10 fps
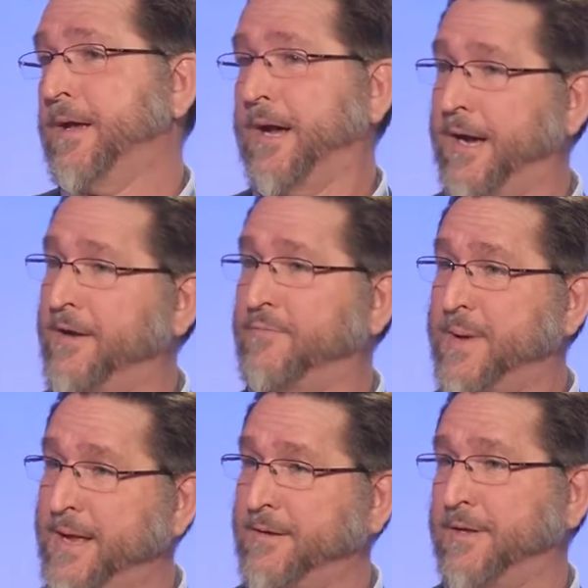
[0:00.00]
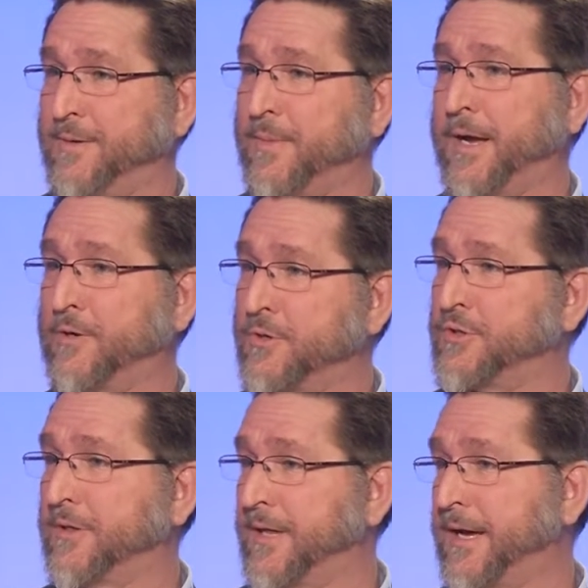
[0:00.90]
I have been in my
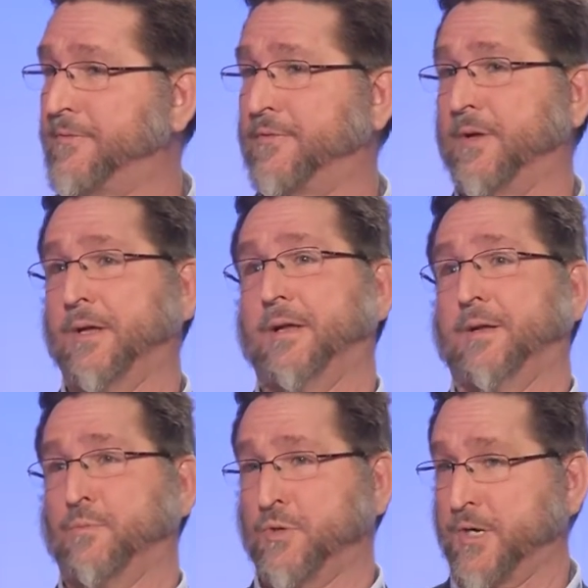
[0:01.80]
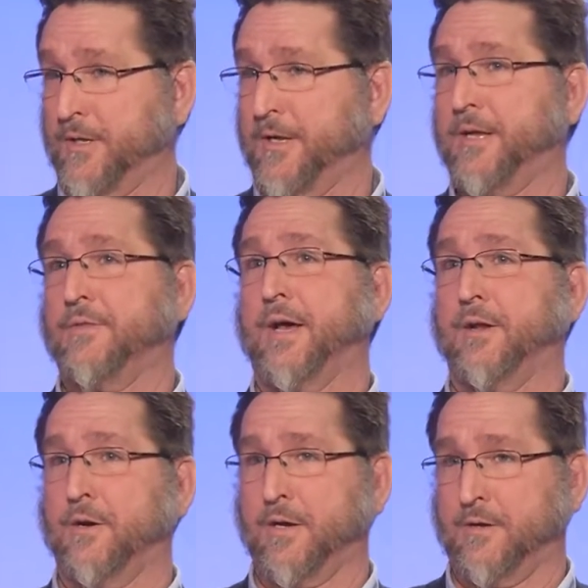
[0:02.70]
Christian life, particularly in that
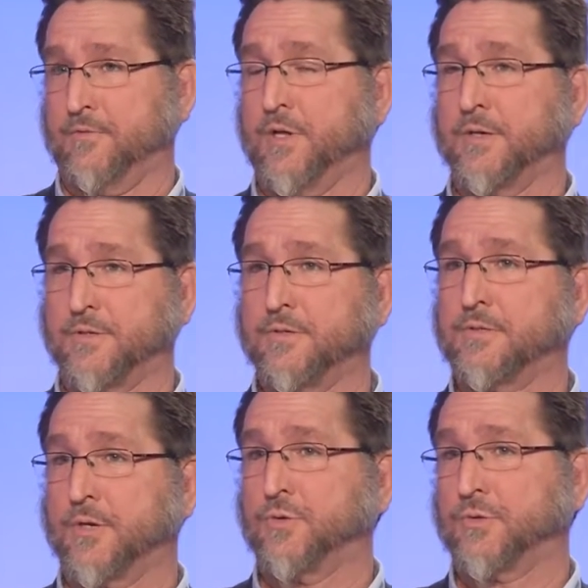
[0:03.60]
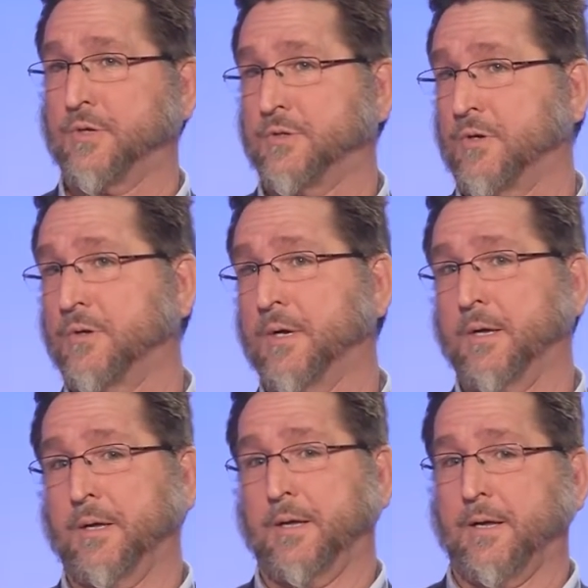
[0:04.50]
area of lust and sexual sin. So,
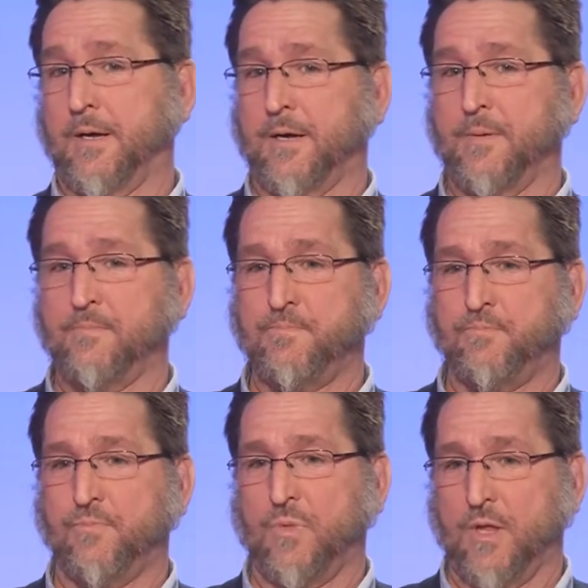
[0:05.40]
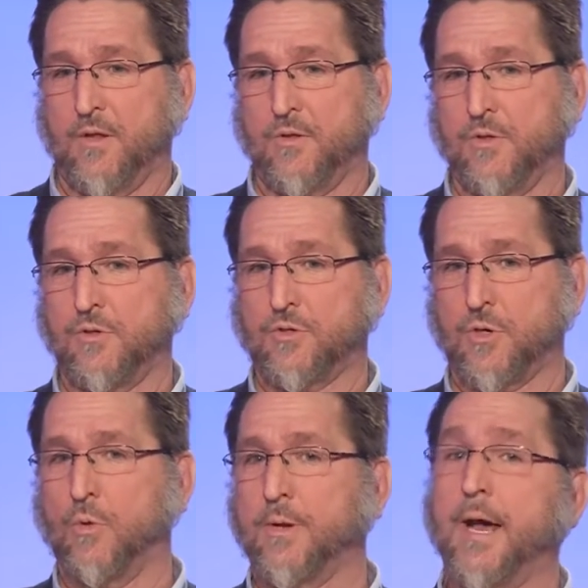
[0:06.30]
um,
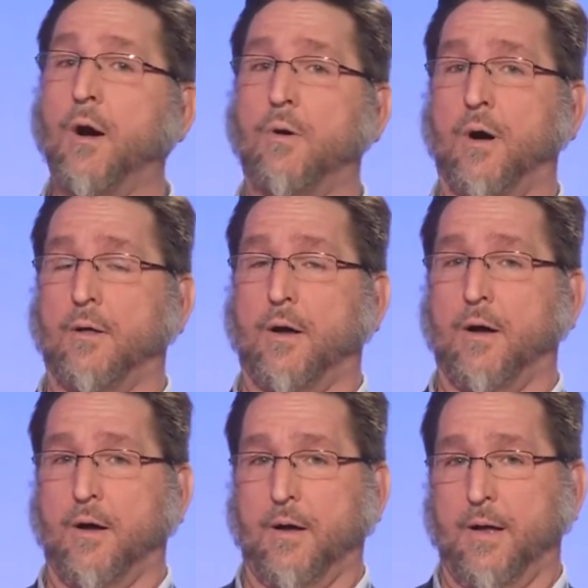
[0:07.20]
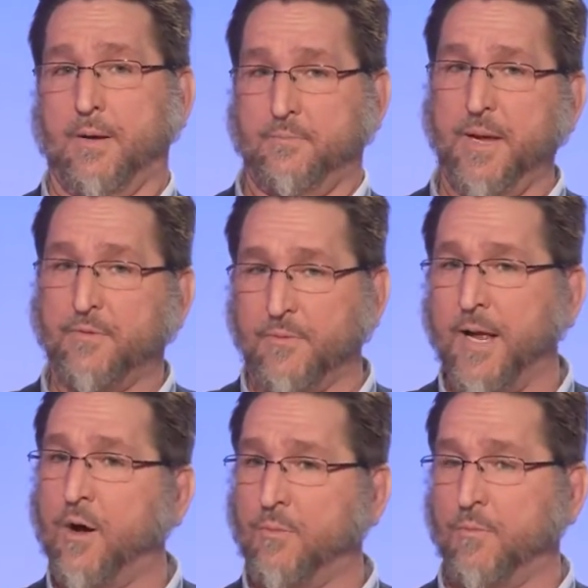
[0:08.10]
so now uh, being
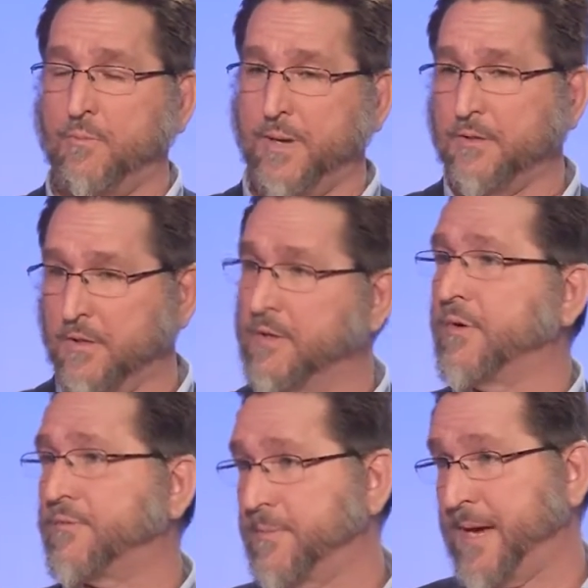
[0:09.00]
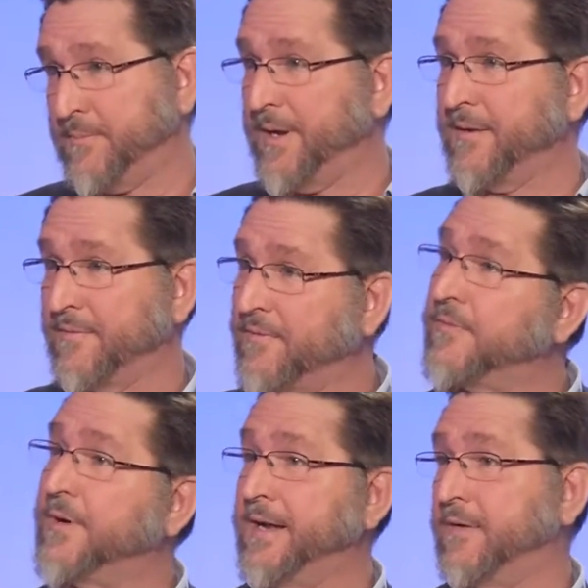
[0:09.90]
now being delivered from that, being
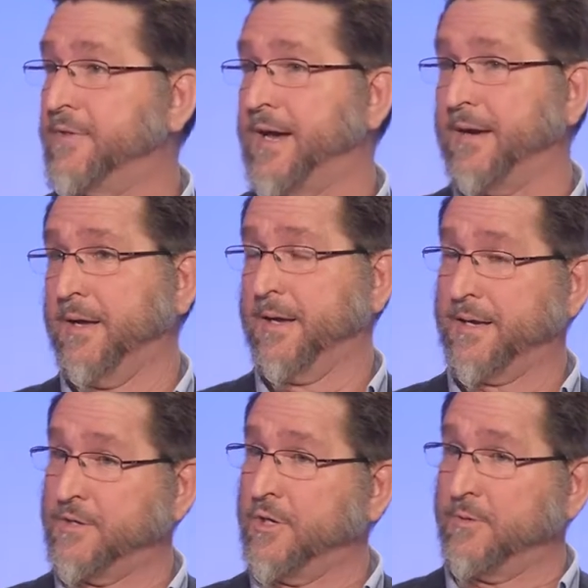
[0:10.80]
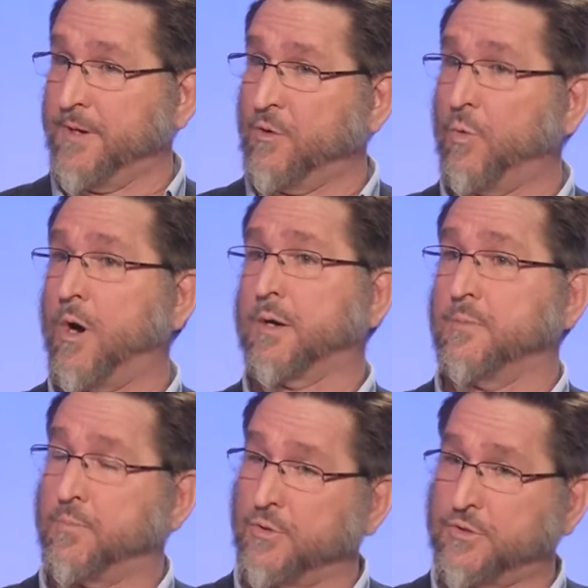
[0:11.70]
free of that, continuing to walk
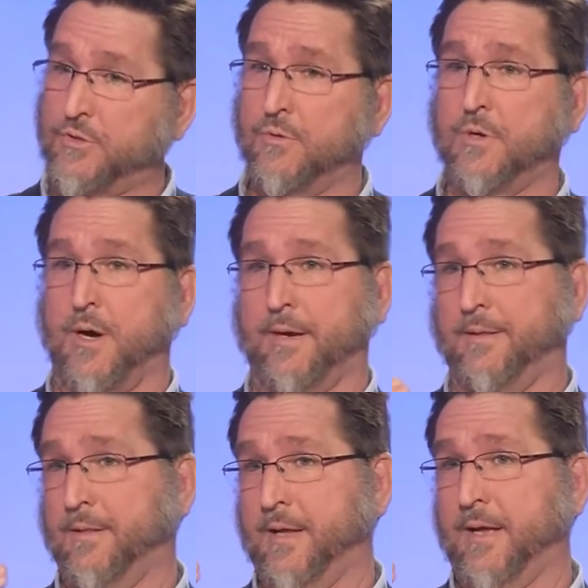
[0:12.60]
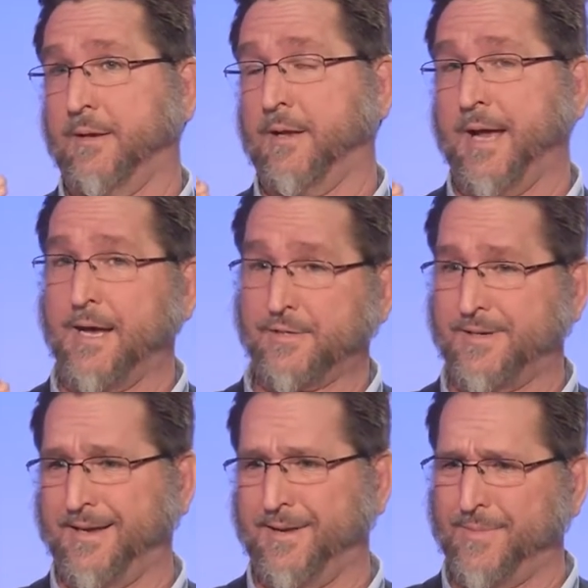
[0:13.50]
and pursue God and, and
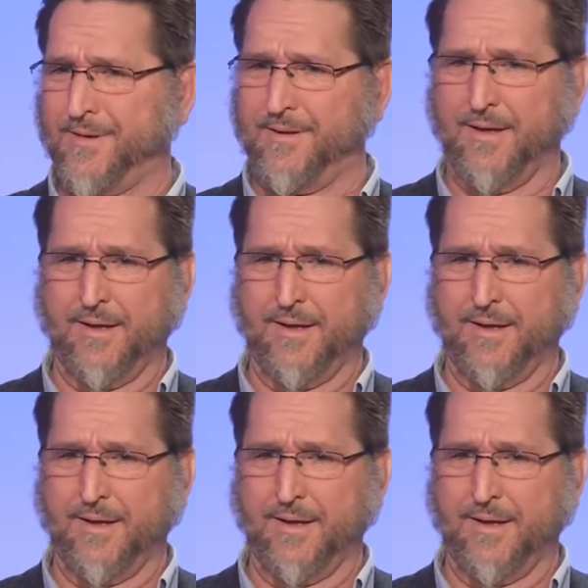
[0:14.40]
asking Him and,